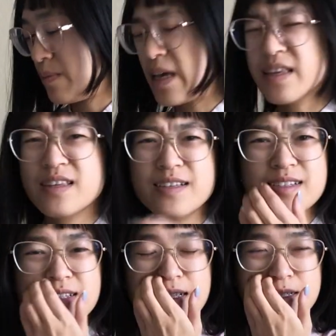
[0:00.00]
And
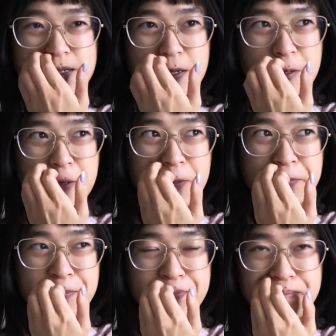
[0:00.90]
these days,
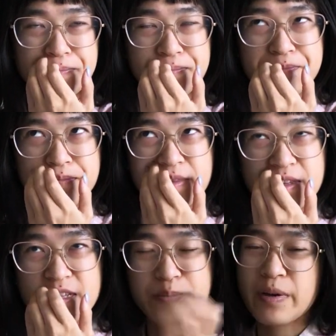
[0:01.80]

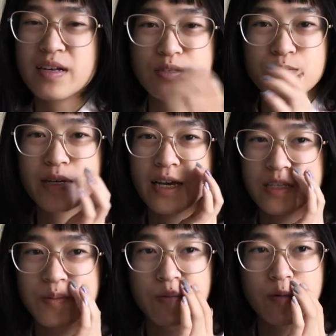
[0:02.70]
this past week
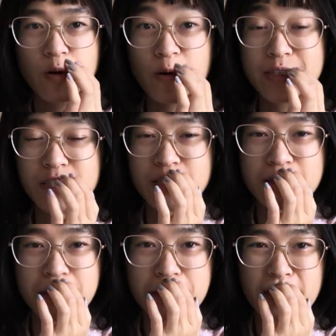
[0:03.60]
has been quite
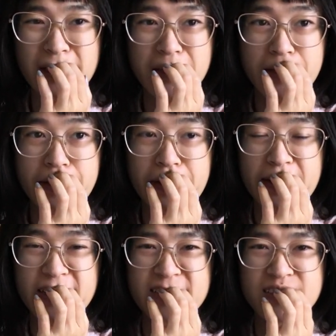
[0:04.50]
chilly,
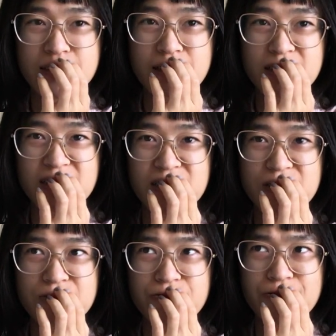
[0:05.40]
and it's
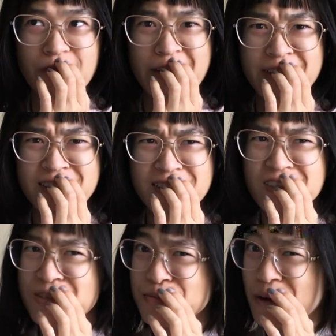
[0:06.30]
gonna rain
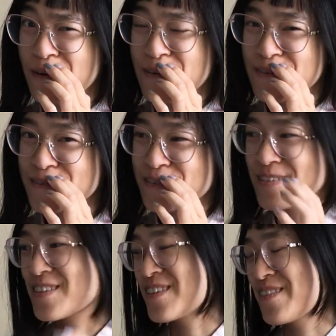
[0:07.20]
tomorrow.
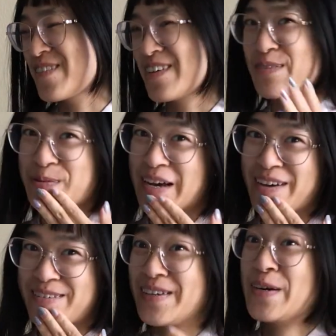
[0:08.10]
So I'm like,
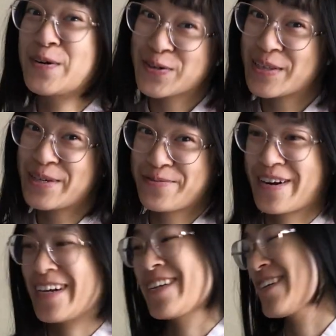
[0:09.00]
wow, early
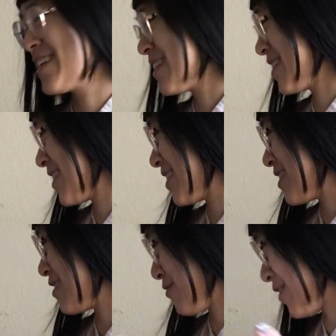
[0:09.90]
rain.
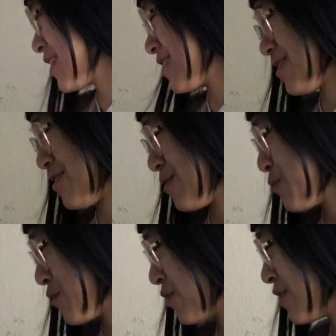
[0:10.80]
The rain is
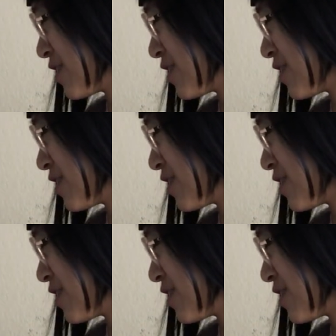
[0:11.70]
super early